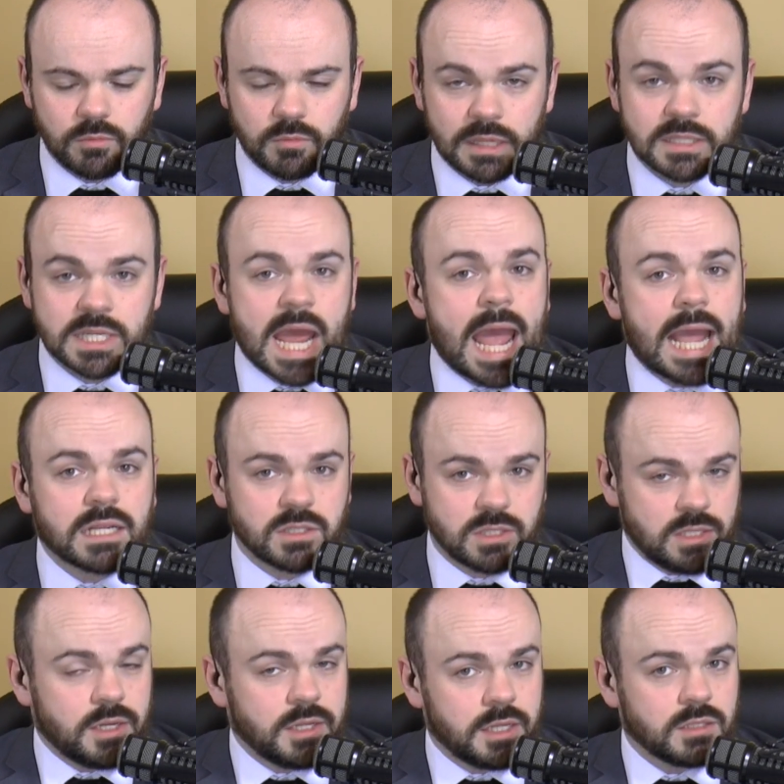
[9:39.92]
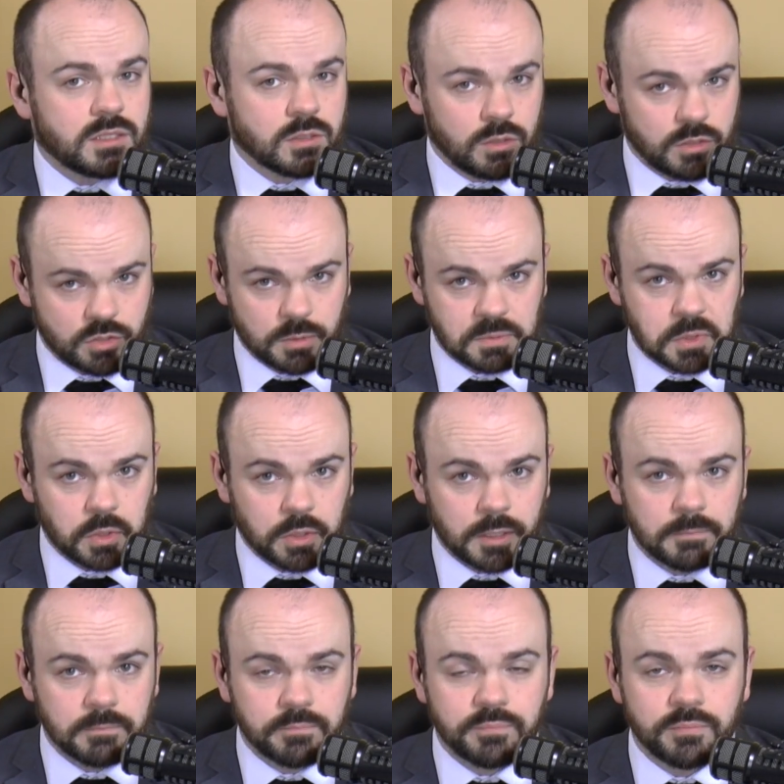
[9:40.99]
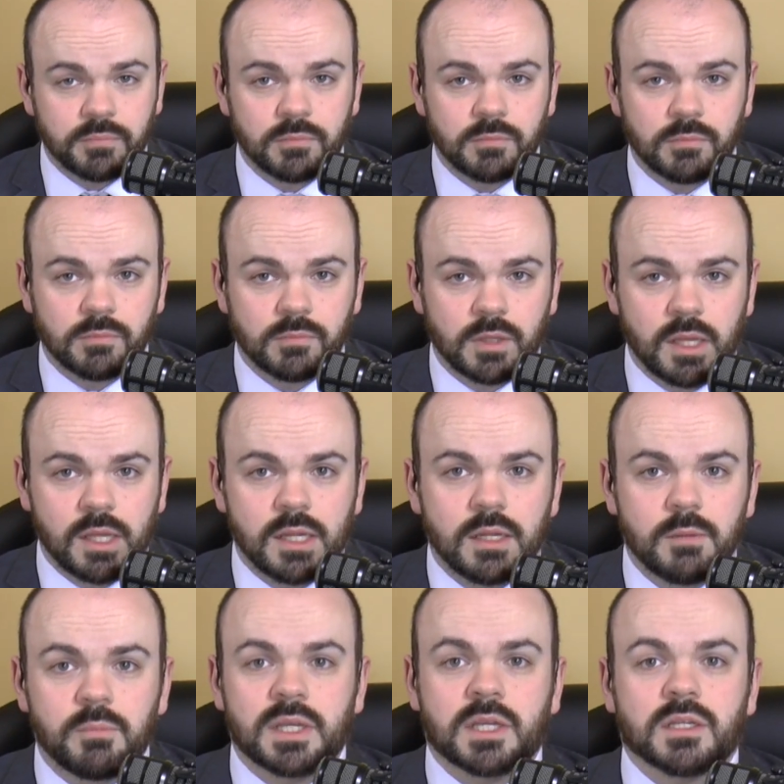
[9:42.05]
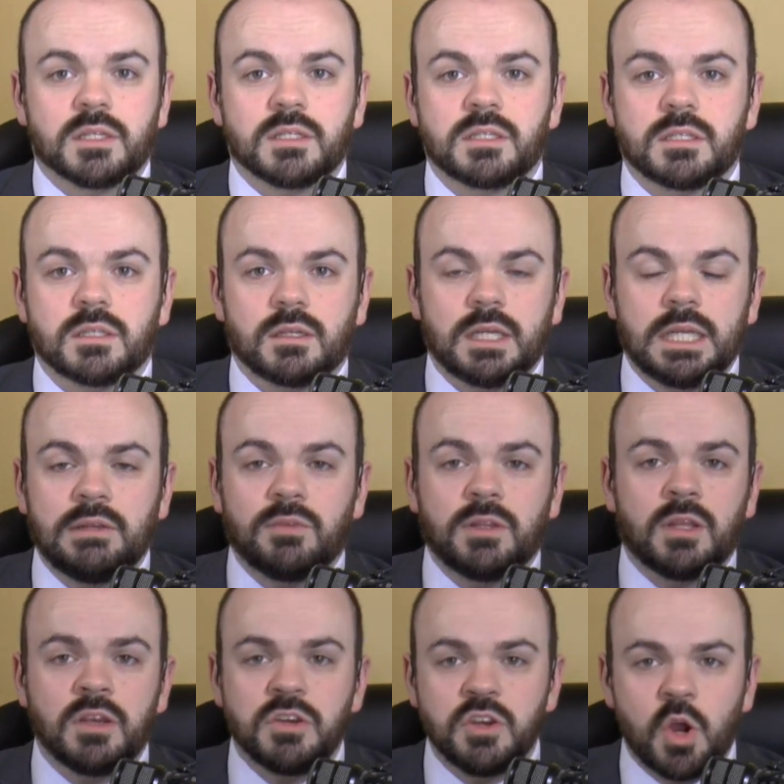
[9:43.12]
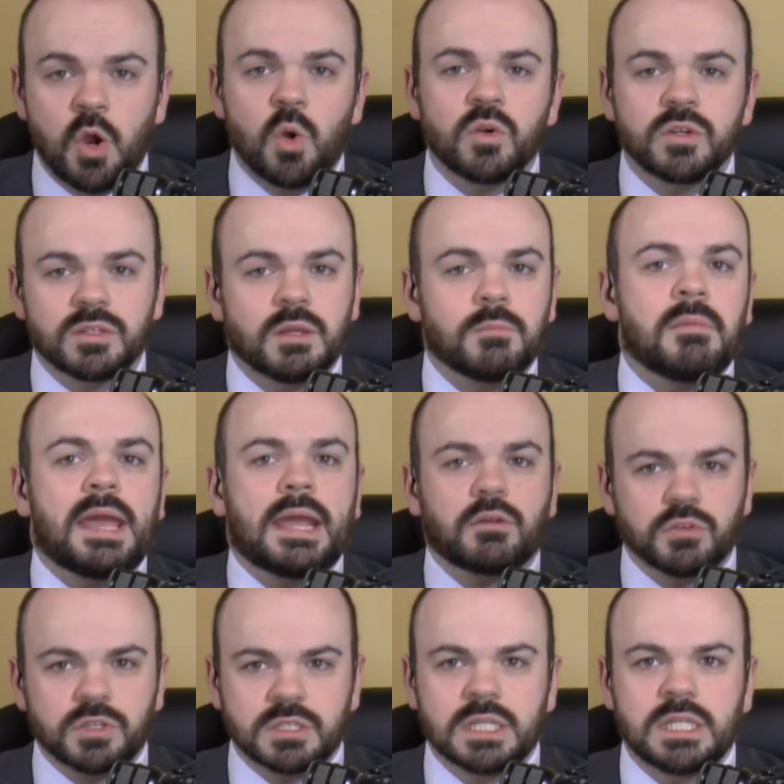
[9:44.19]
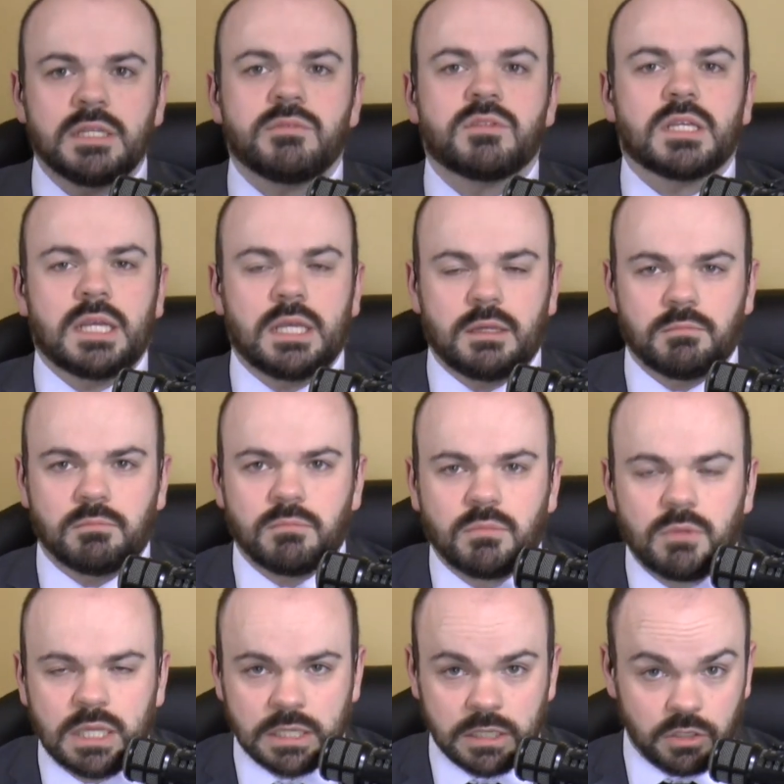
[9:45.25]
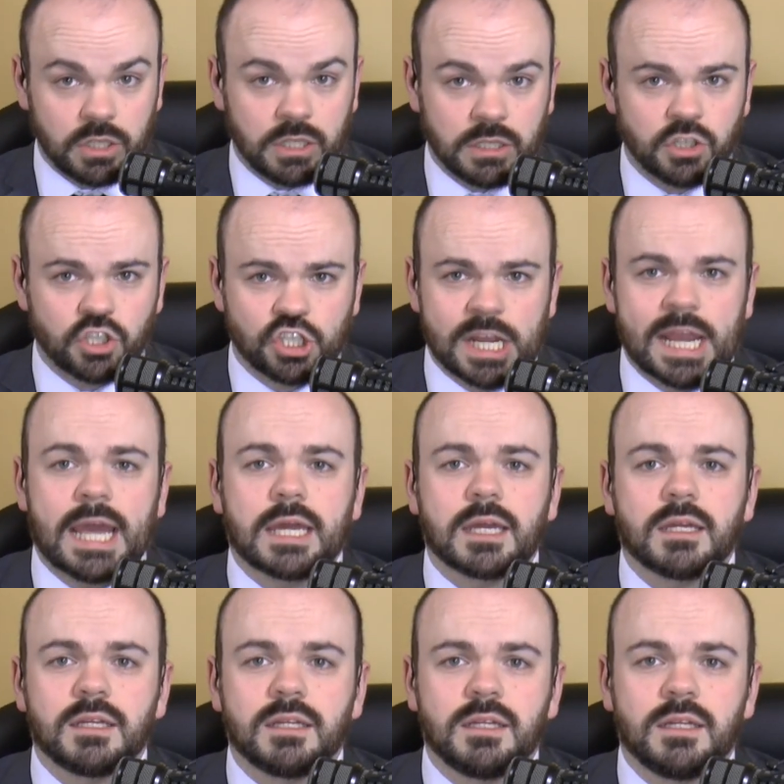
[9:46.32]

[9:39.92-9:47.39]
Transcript: attacks the idea of sola scriptura, because even the note that Mac receives in the Shack